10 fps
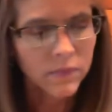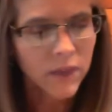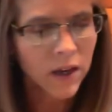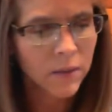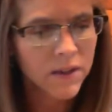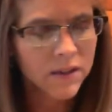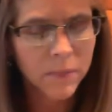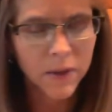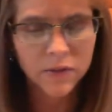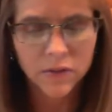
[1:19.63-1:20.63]

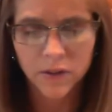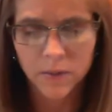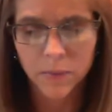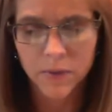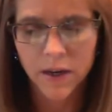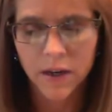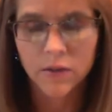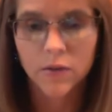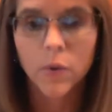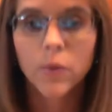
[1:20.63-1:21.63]
especially pertaining
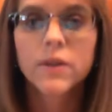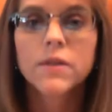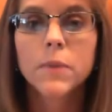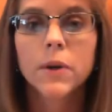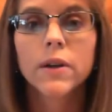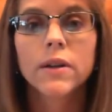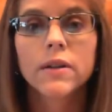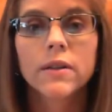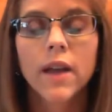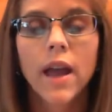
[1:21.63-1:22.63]
to the Holy Spirit
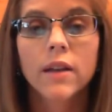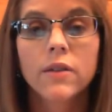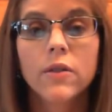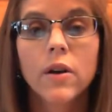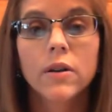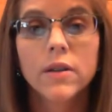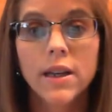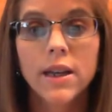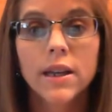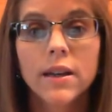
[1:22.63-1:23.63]
and our
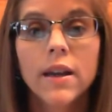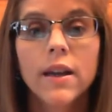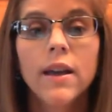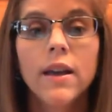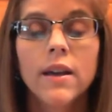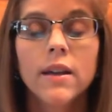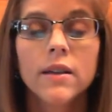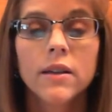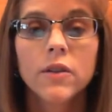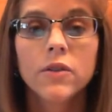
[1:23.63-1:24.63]
need
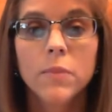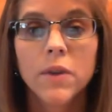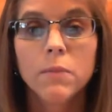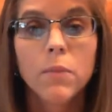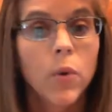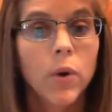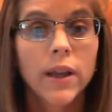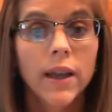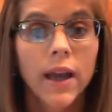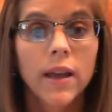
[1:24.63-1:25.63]
to be born
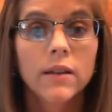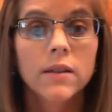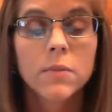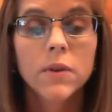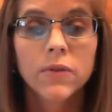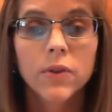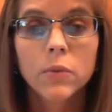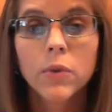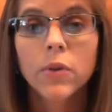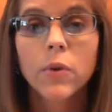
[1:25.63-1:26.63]
again, to be filled
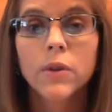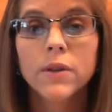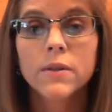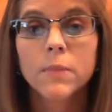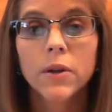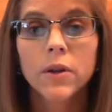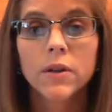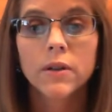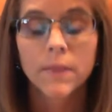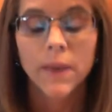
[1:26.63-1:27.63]
with the Holy Spirit.
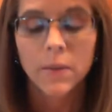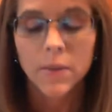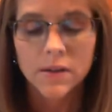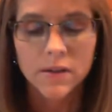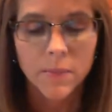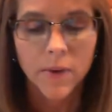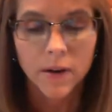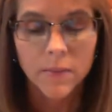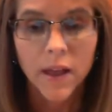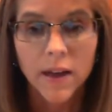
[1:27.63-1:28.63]
Because the
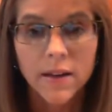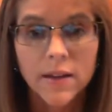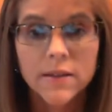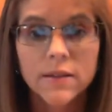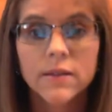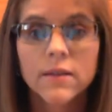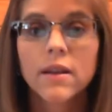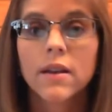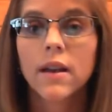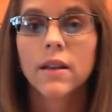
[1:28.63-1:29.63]
bottom line is,
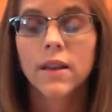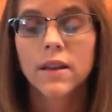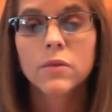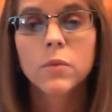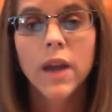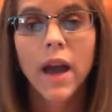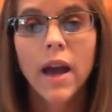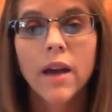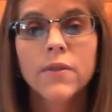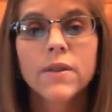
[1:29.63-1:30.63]
unless we
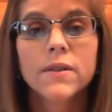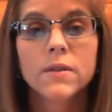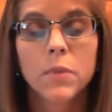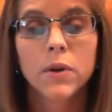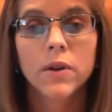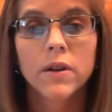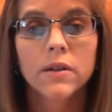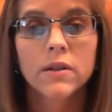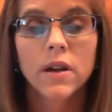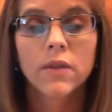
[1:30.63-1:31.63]
have the Spirit
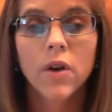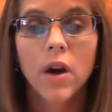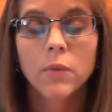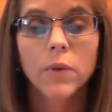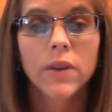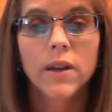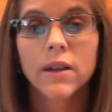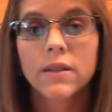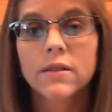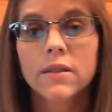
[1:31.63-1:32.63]
of God within
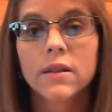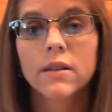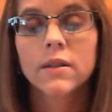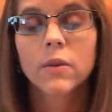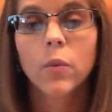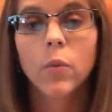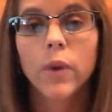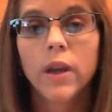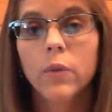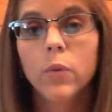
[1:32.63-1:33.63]
us,
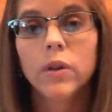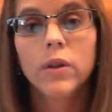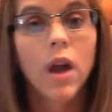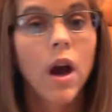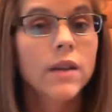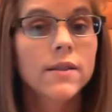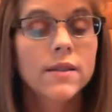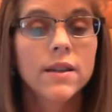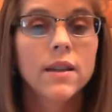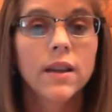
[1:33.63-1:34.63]
we will not
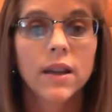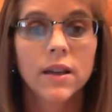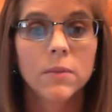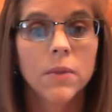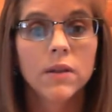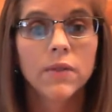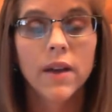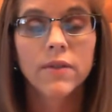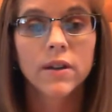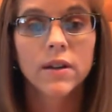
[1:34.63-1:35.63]
see the kingdom of
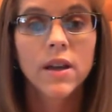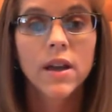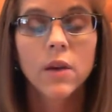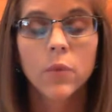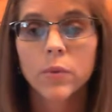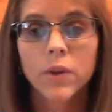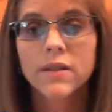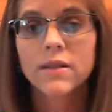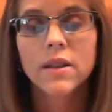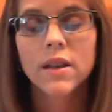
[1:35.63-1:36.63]
heaven. We will not
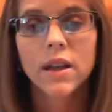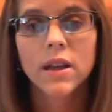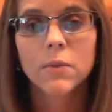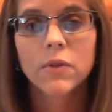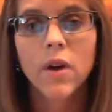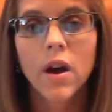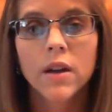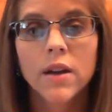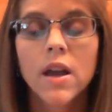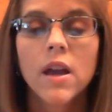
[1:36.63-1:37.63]
see the kingdom of God.
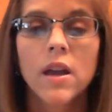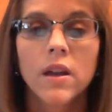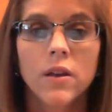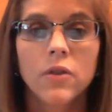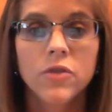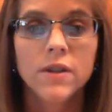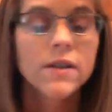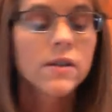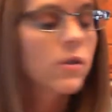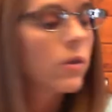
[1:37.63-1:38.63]
You know,
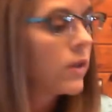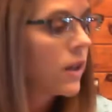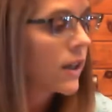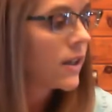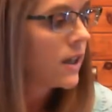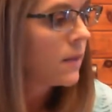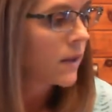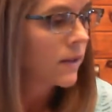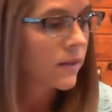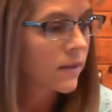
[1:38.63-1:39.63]
Jesus told
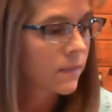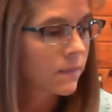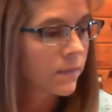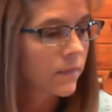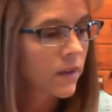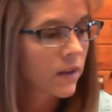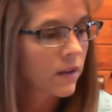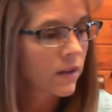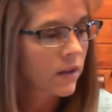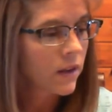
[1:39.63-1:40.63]
Nicodemus
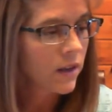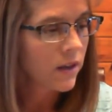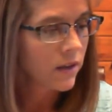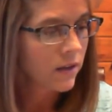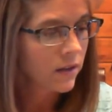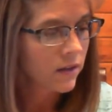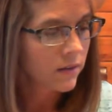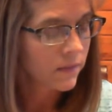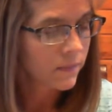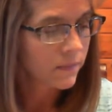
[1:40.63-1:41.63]
in,
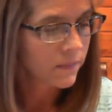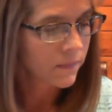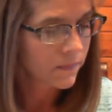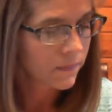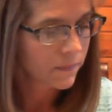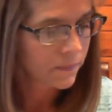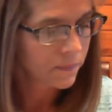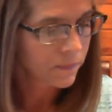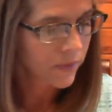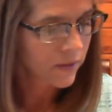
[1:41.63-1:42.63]

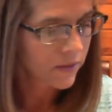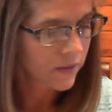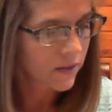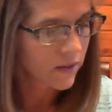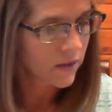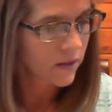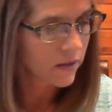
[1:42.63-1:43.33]
let's see,